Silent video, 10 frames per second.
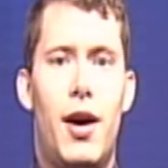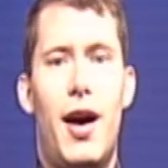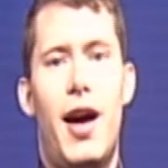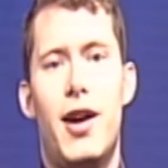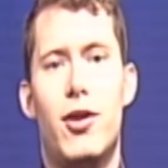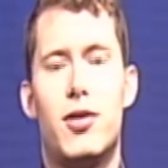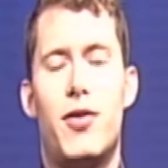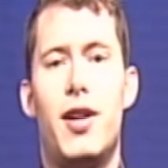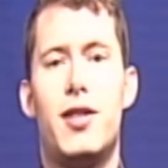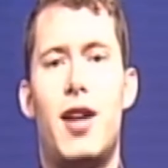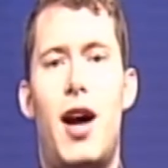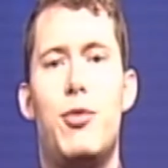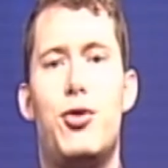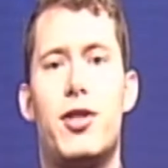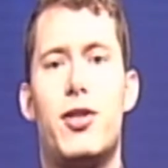Hey Eagles fans, I'm
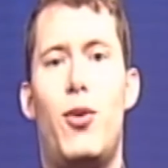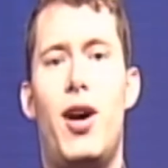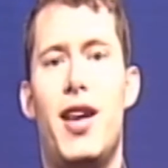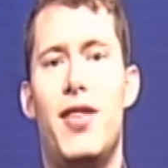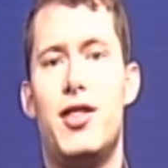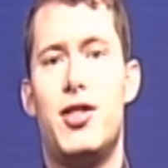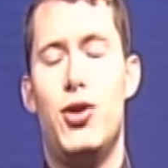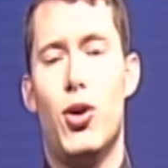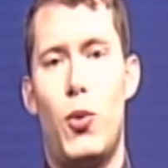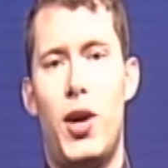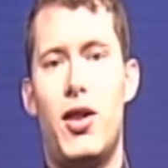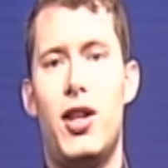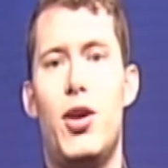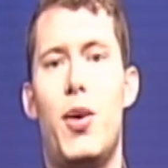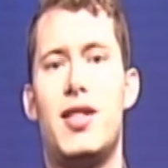Tristan White and this is your weekly
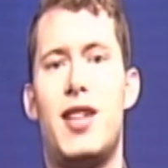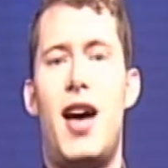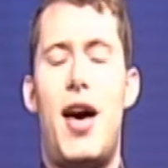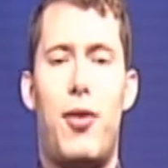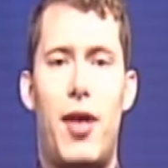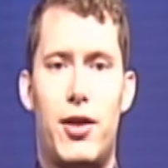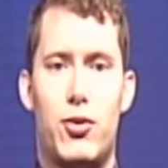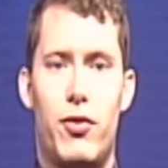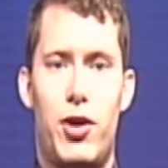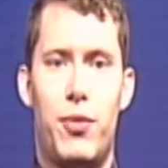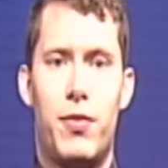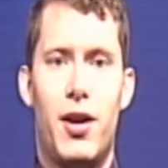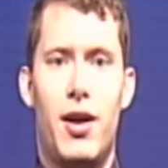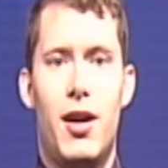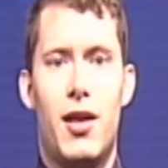USI Athletics review.
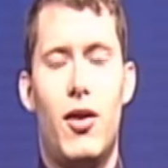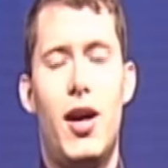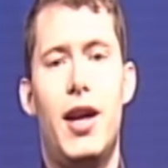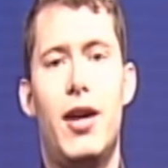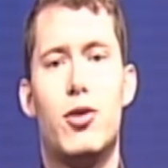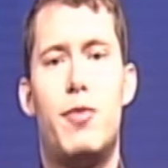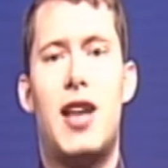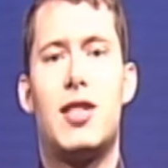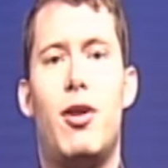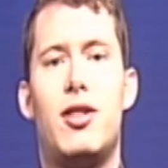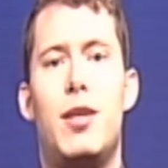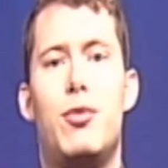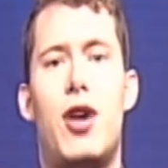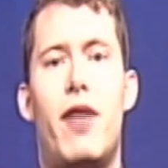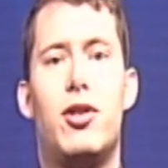The Lady Eagles basketball team
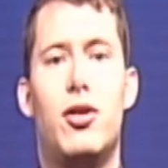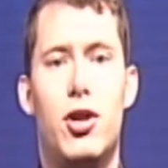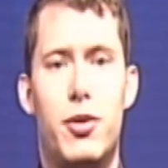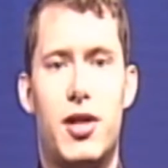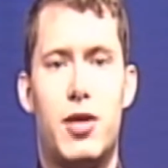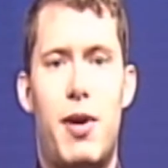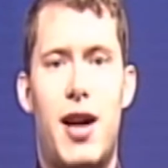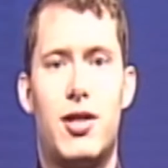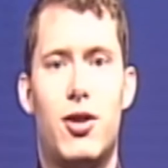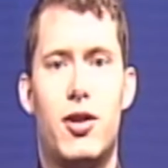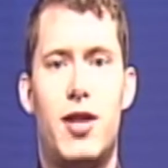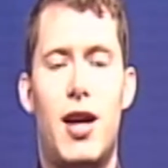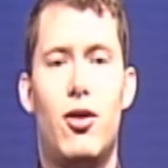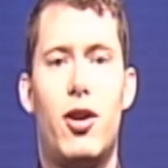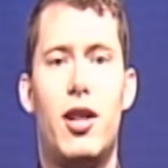traveled to Lewis this past Thursday
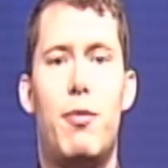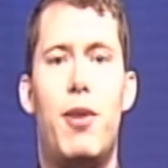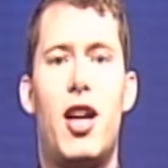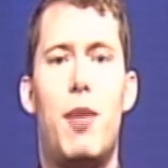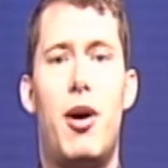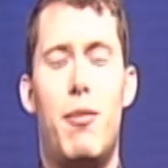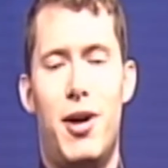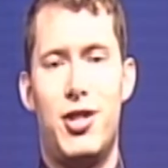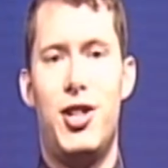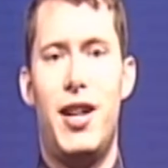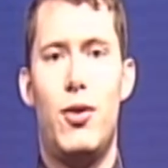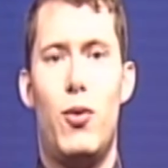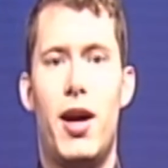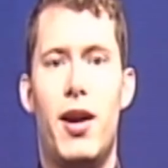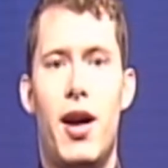looking to pick up a much-needed
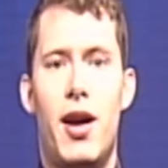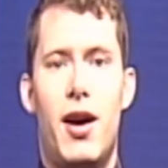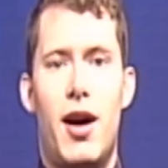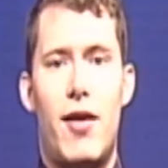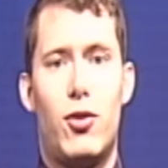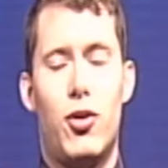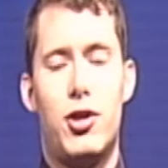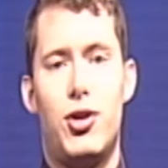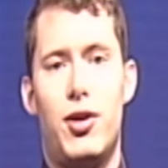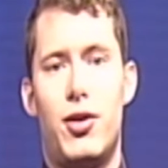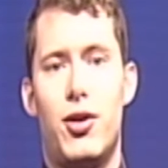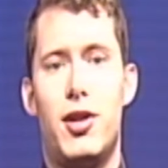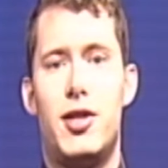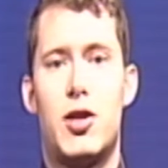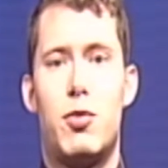win. After only shooting
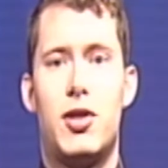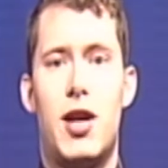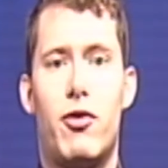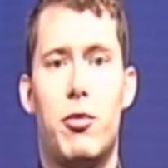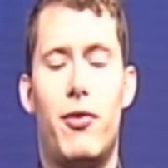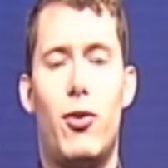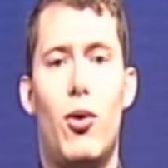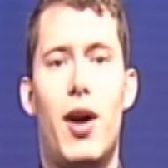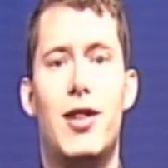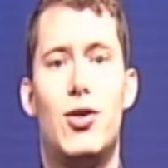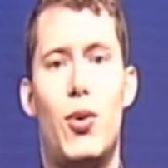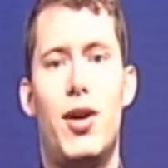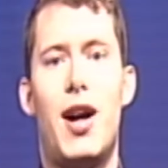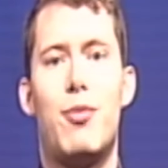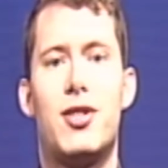36% from the floor and
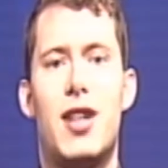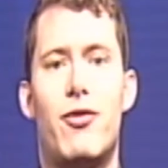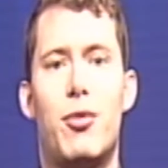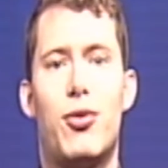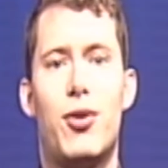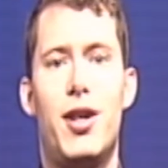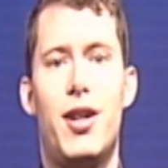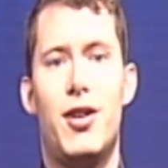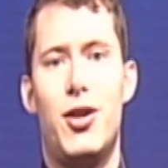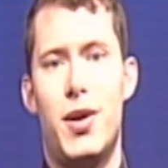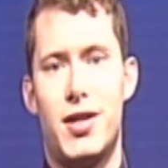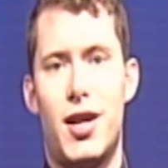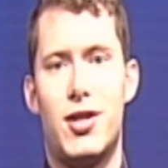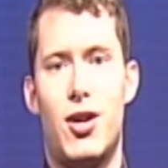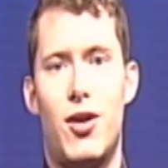29% from three,
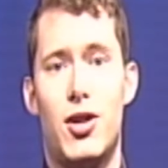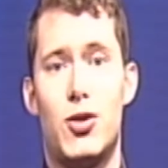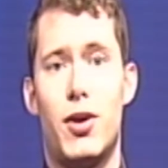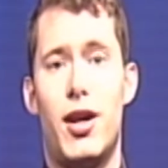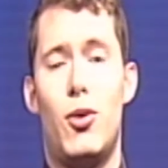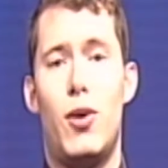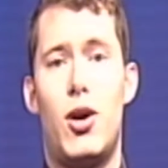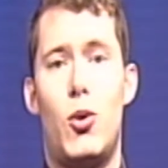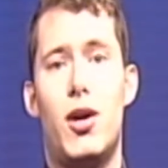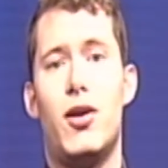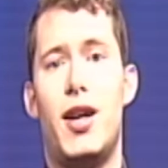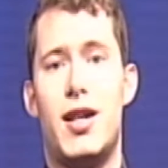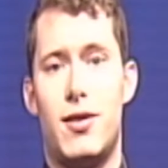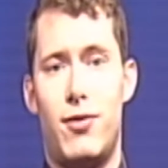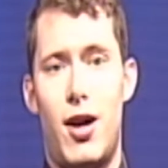USI saw this one get away quickly
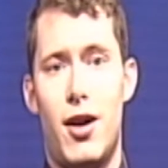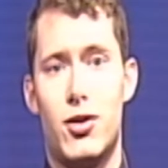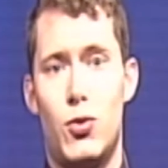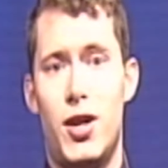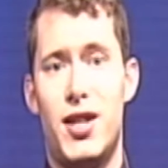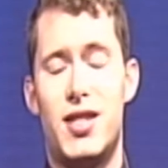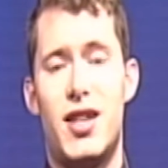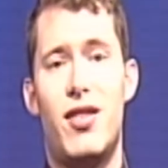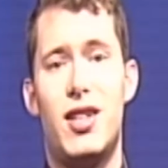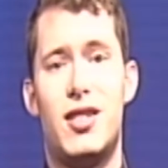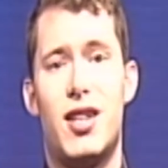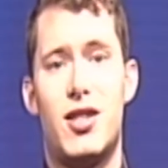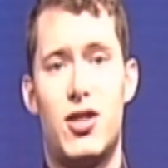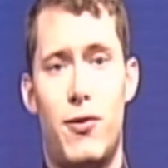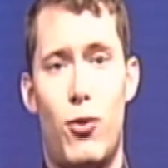as the Flyers win
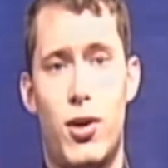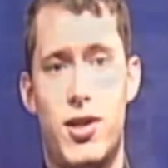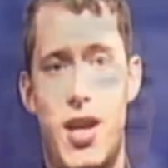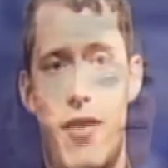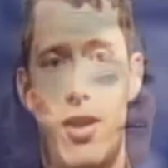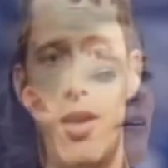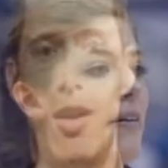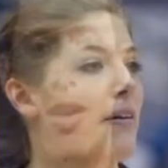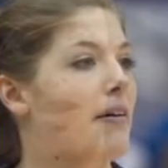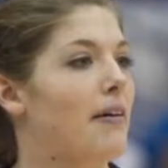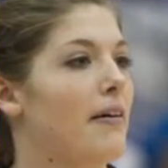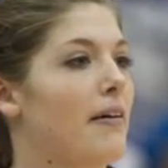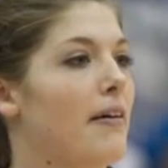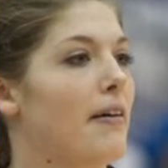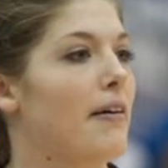76-47. The
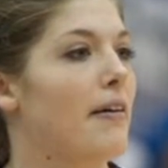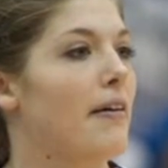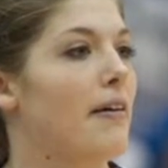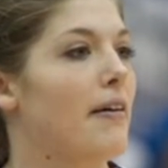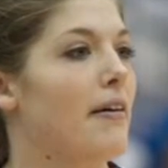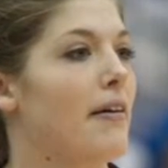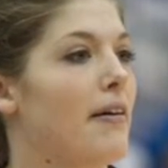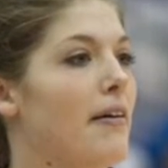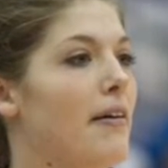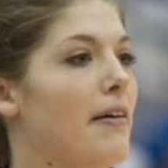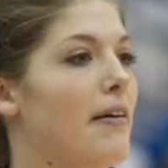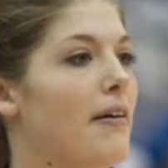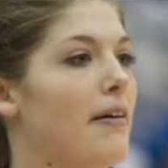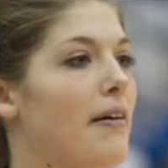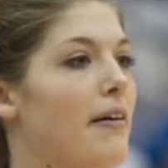Eagles were led in scoring by Kendall
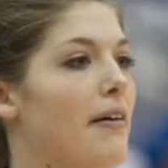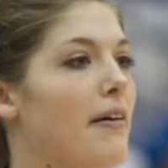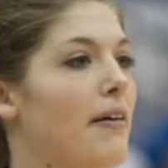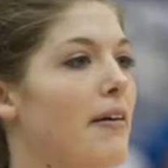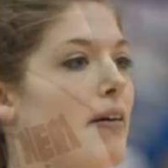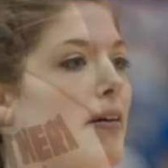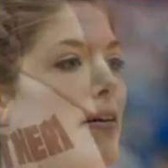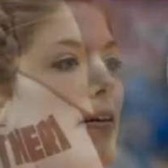Deering with 14 points